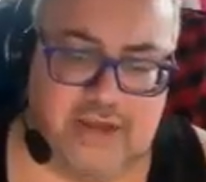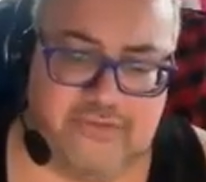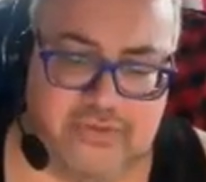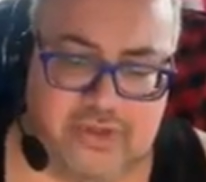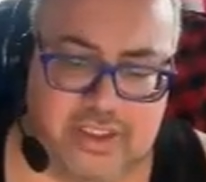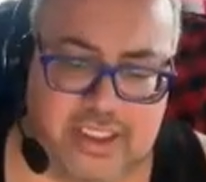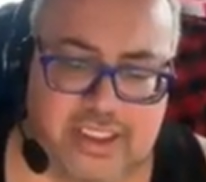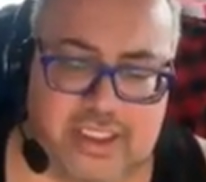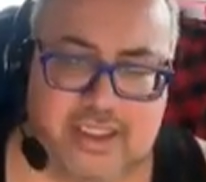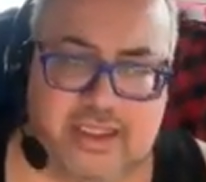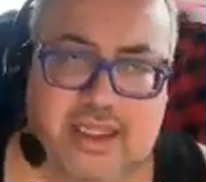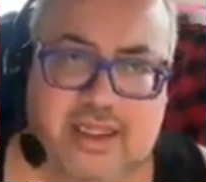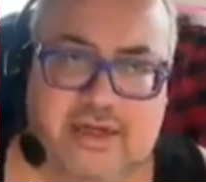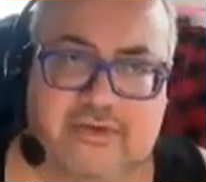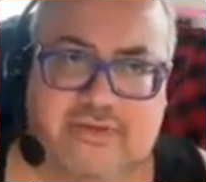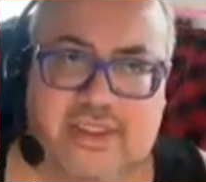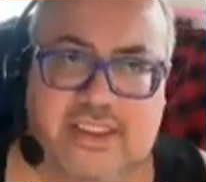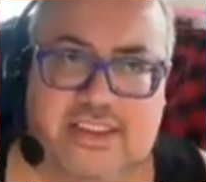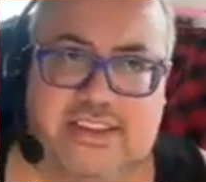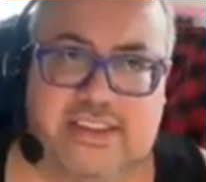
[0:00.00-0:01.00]
I feel like a lot
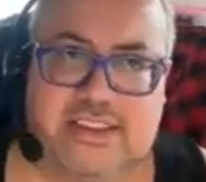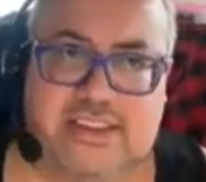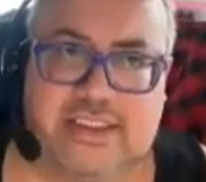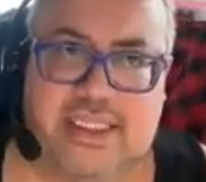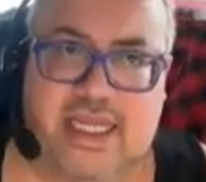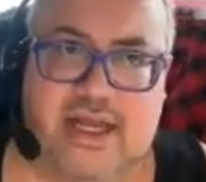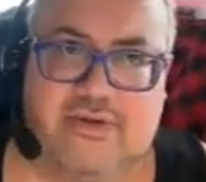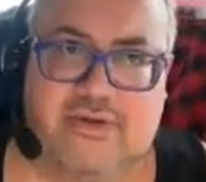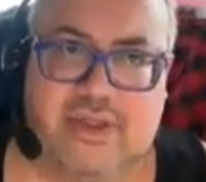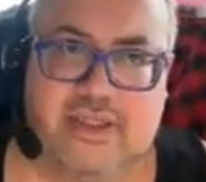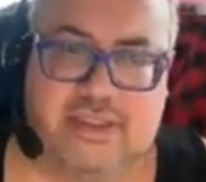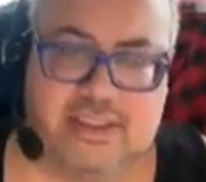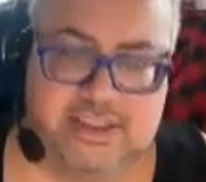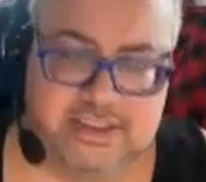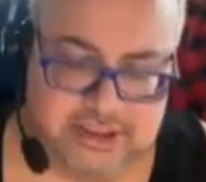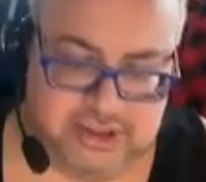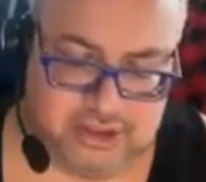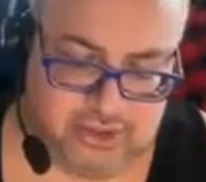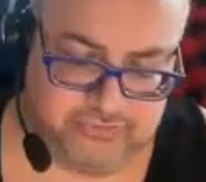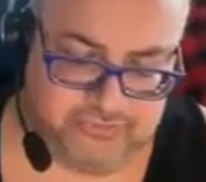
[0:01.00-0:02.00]
of this is now
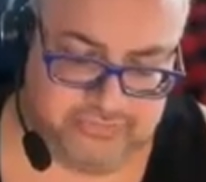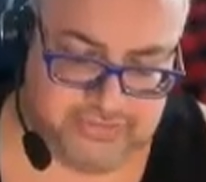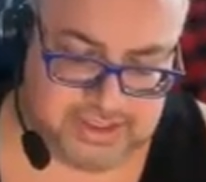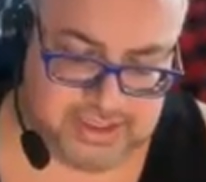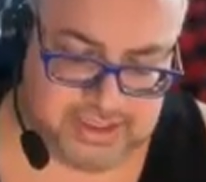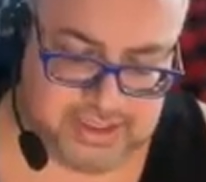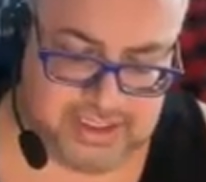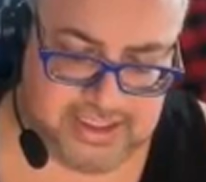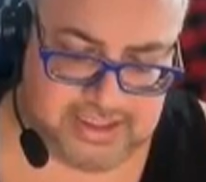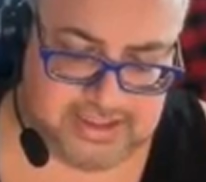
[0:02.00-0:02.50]
surfacing.